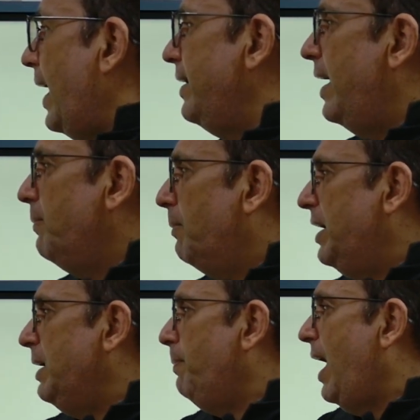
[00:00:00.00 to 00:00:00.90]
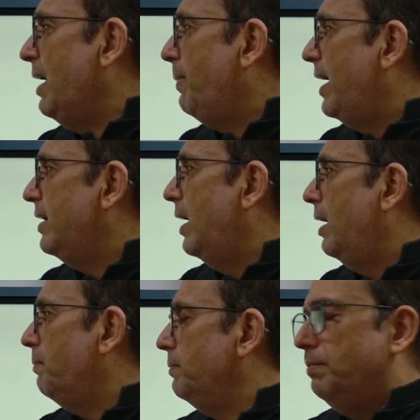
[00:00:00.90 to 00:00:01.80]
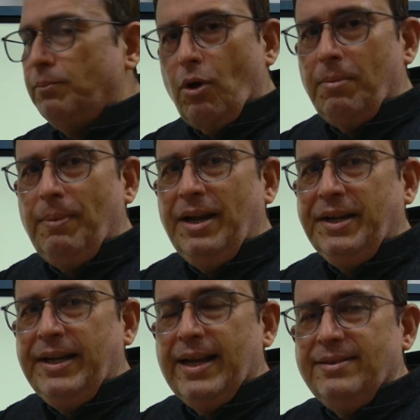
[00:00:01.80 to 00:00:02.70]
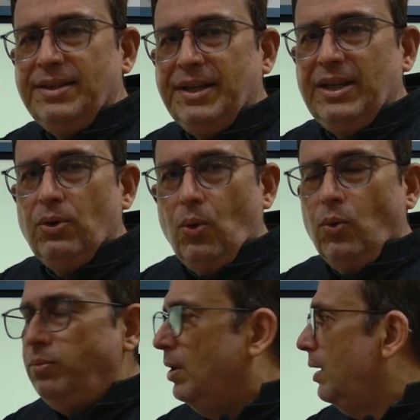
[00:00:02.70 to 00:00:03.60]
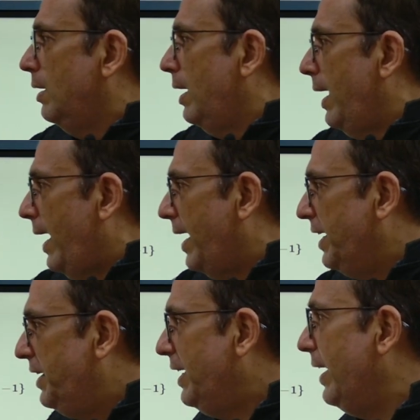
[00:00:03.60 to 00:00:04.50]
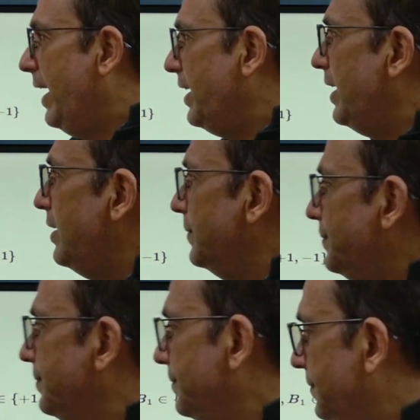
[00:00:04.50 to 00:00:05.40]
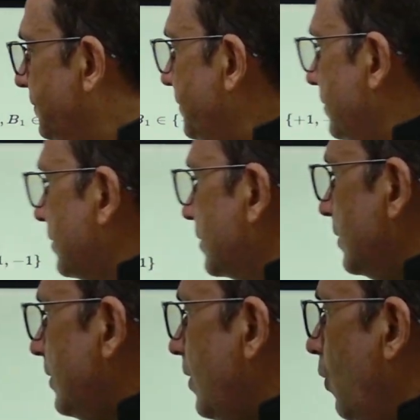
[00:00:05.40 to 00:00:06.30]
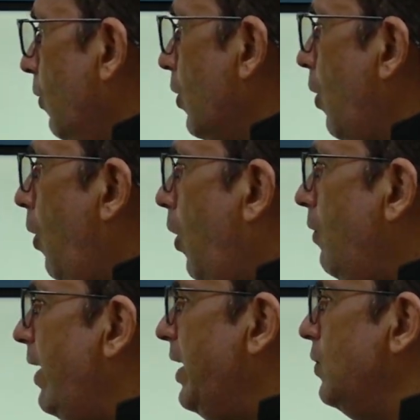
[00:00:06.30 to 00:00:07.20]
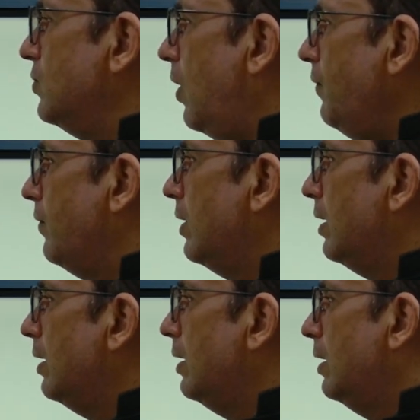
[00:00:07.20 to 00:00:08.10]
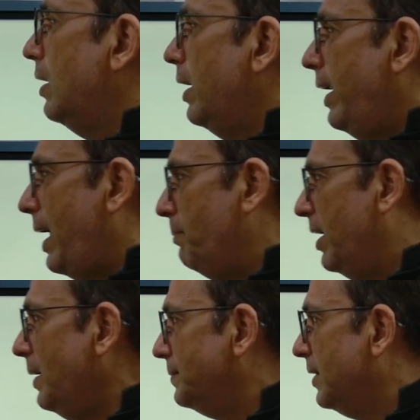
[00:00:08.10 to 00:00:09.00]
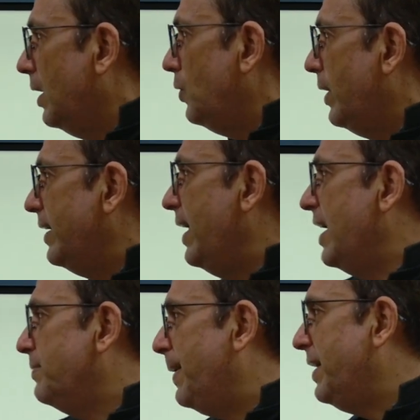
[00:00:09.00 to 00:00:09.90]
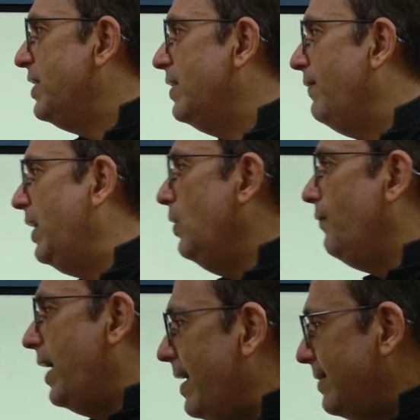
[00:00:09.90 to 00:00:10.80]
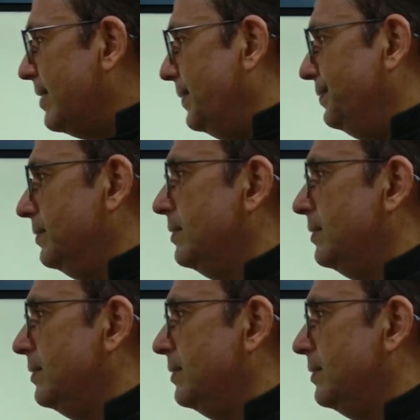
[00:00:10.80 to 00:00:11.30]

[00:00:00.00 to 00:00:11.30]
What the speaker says: and then multiply it by the probability density rho and integrate it over all values of lambda to get the expectation value of S.